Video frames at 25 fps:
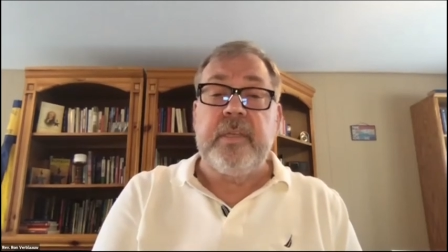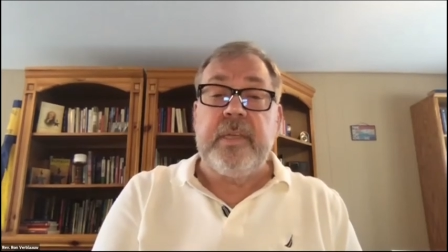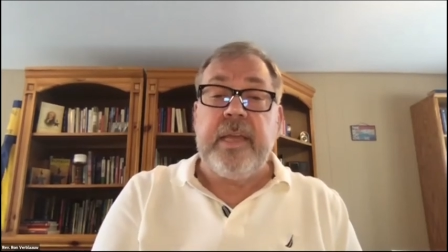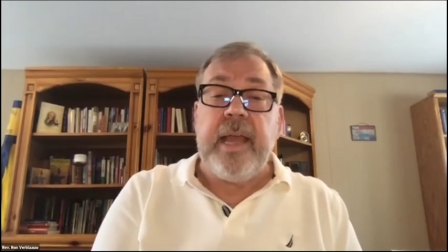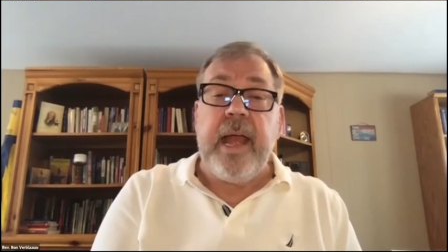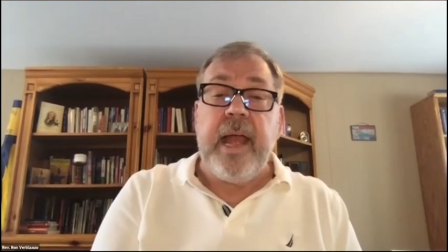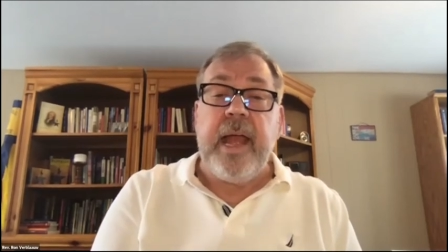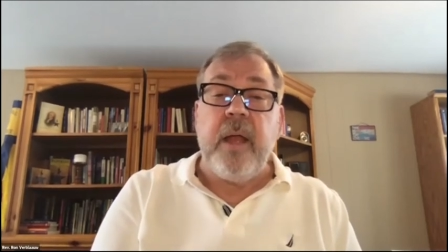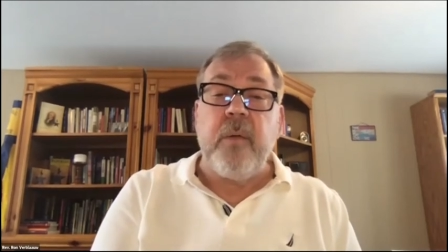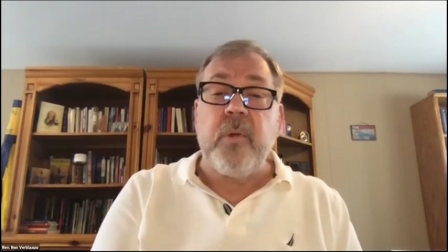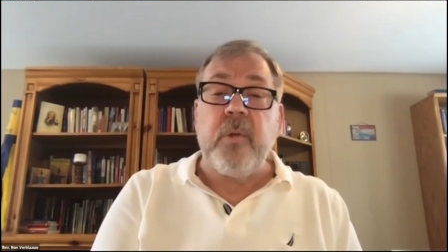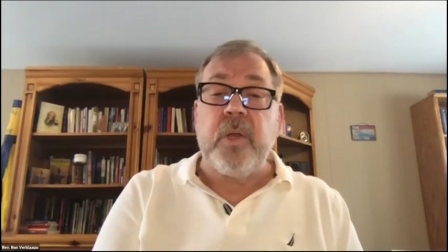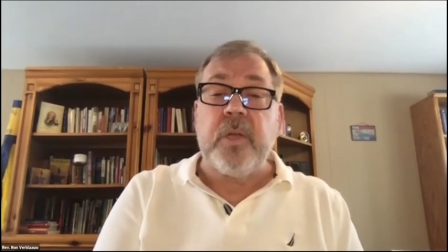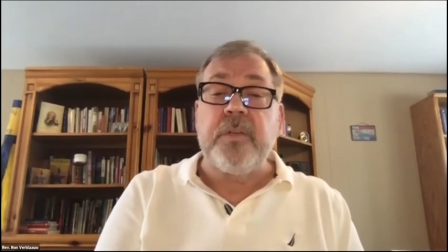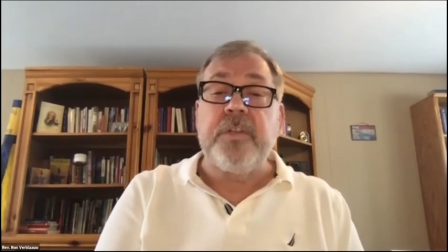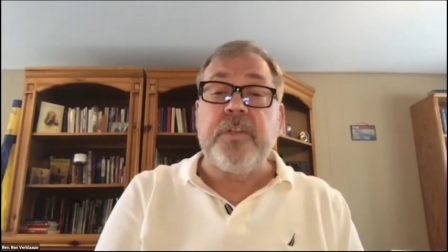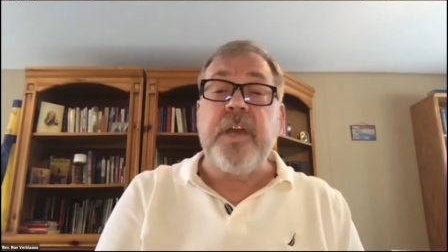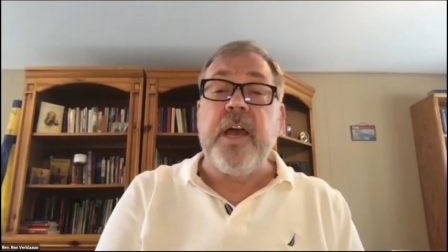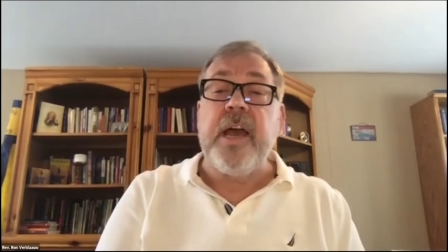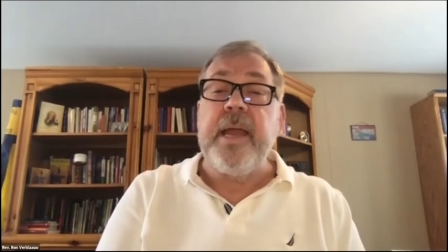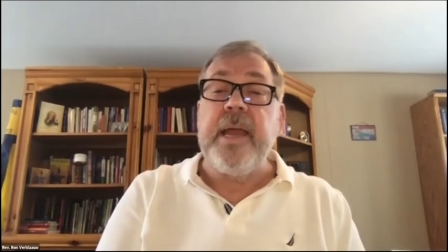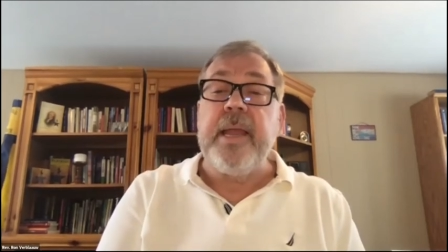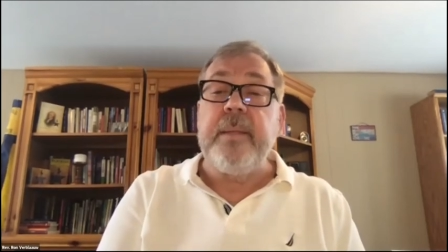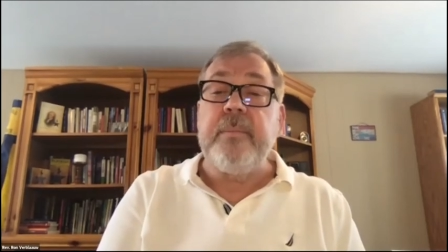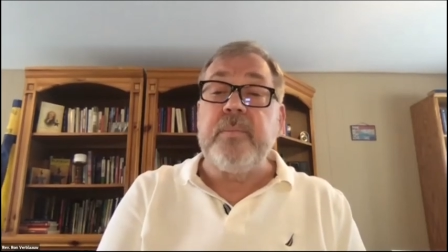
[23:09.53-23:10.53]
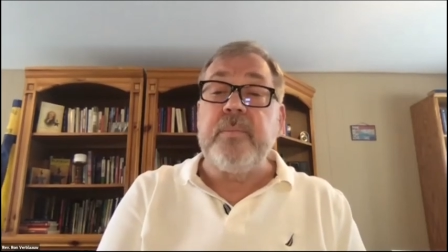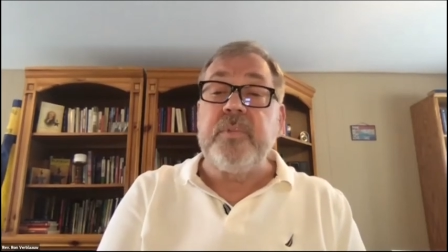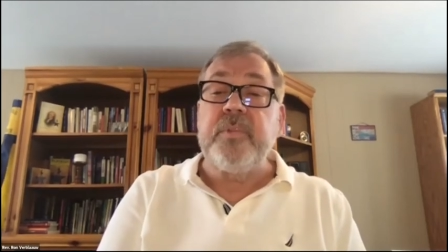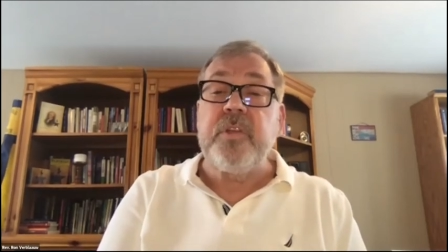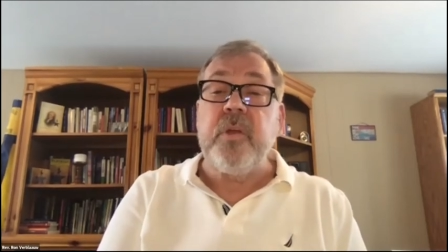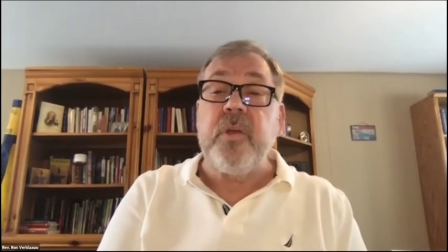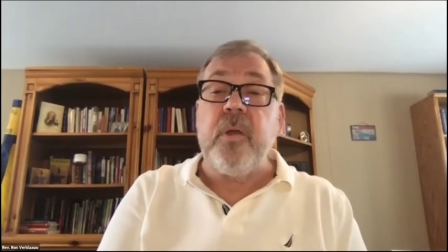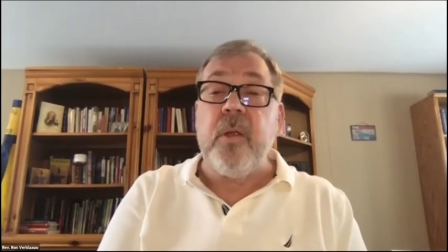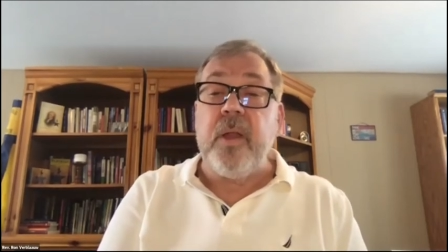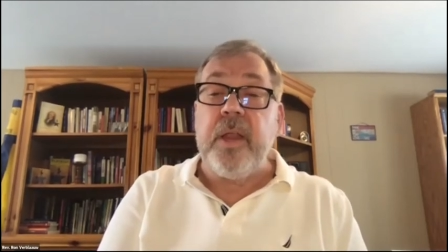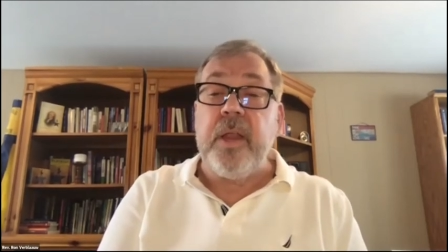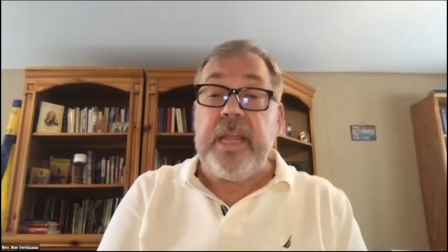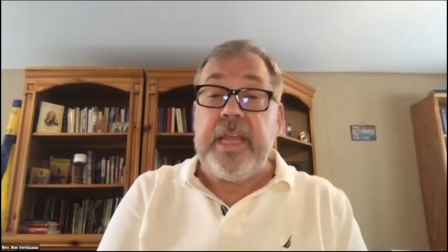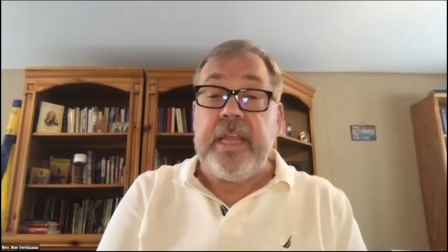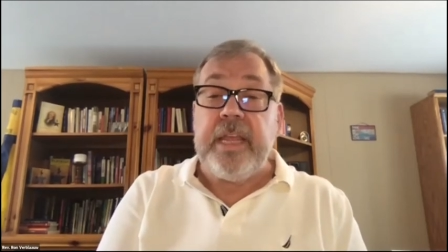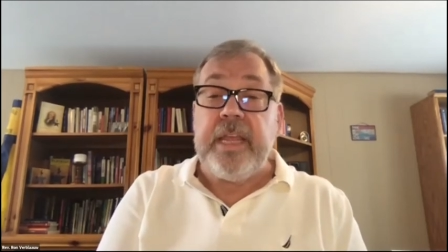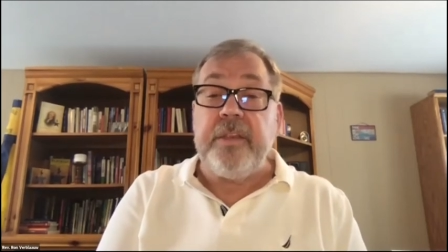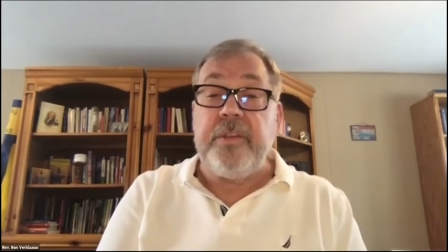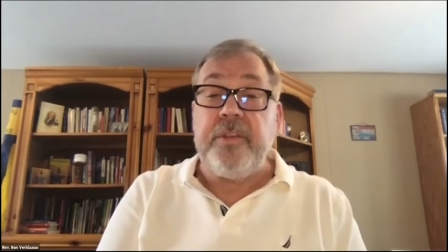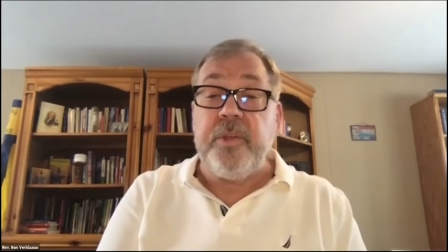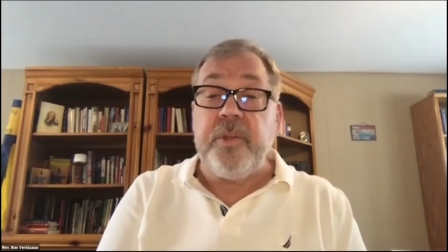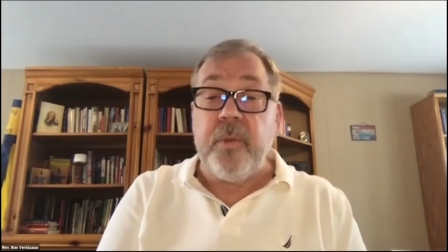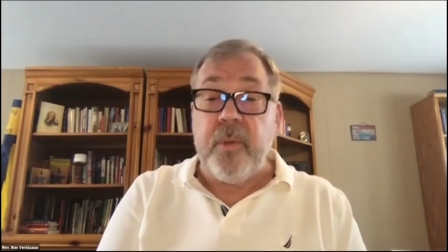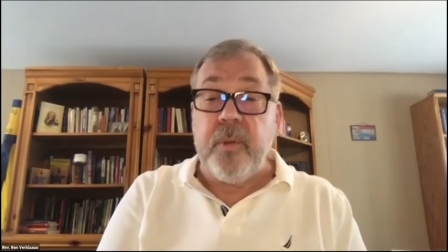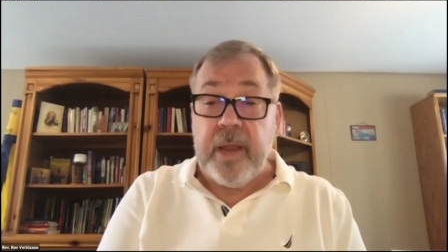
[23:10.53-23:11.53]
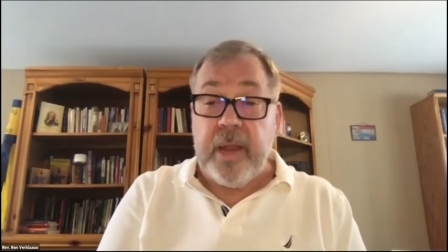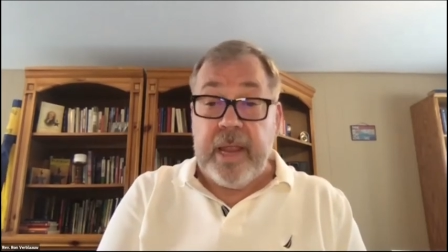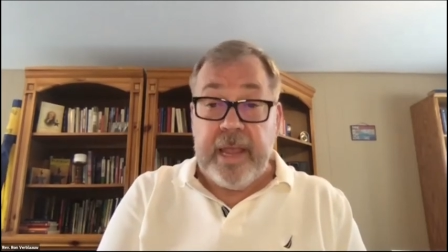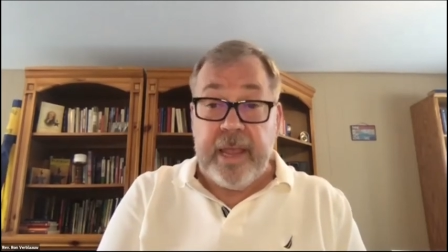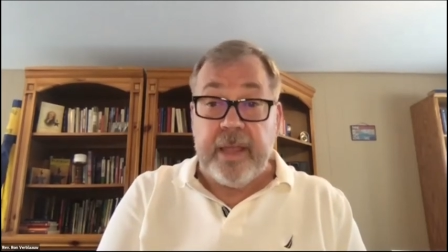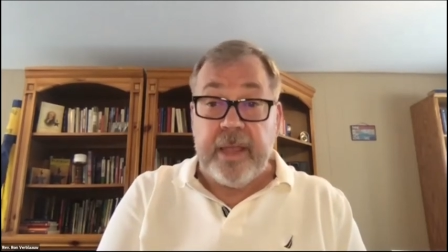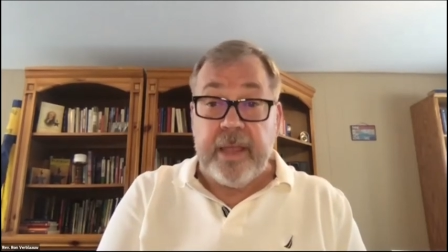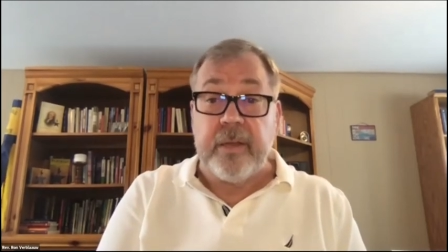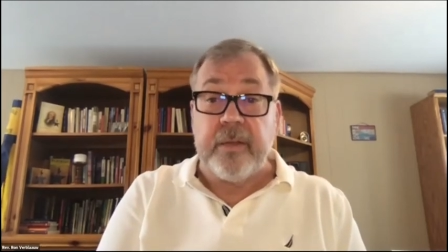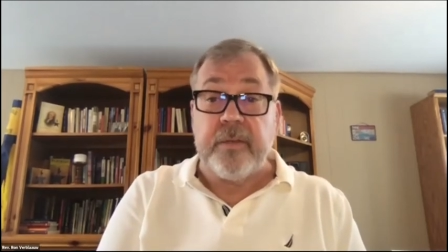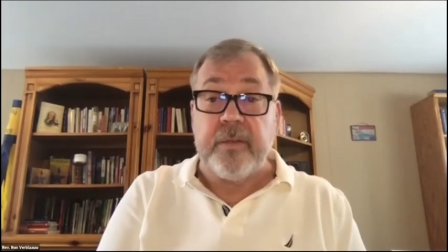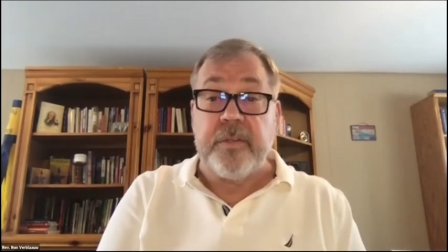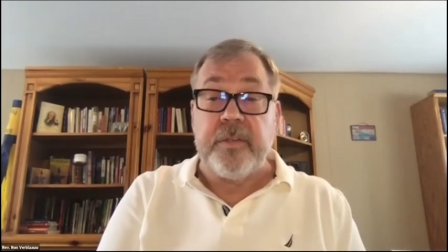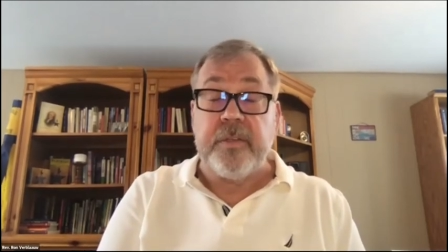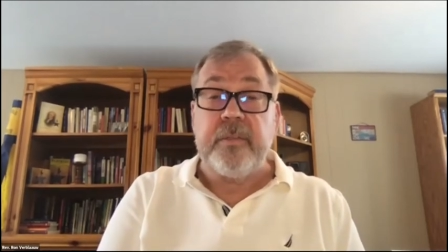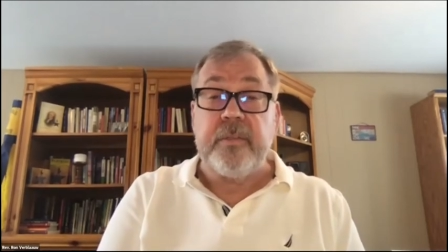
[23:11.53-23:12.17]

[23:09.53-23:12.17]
our times are in your hand.